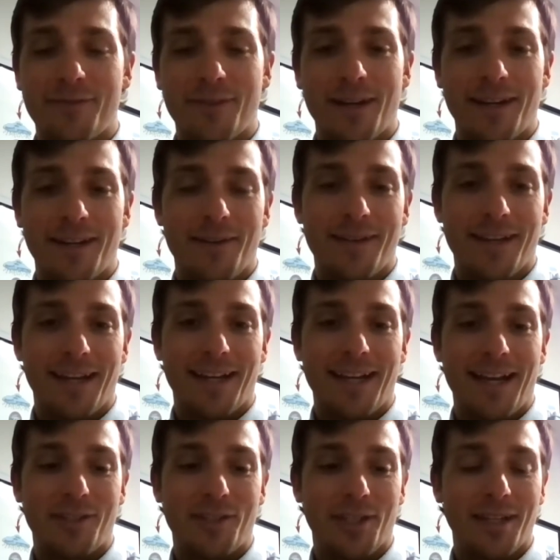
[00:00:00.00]
right? Okay,
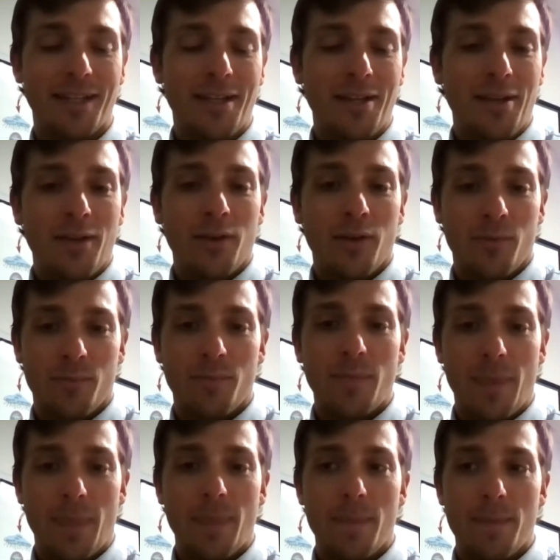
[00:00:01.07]
gotcha. Yeah,
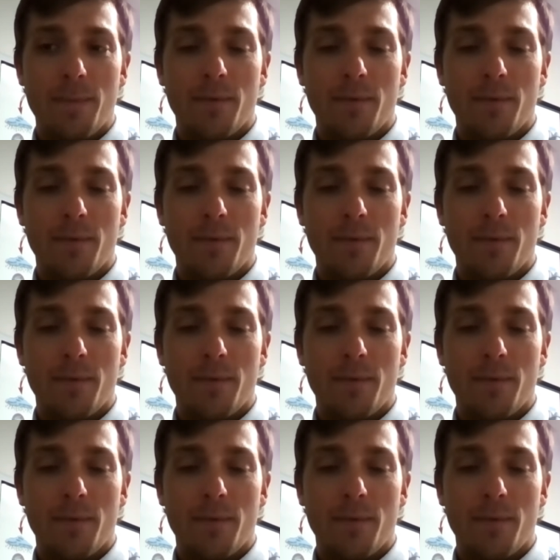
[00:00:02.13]
yeah.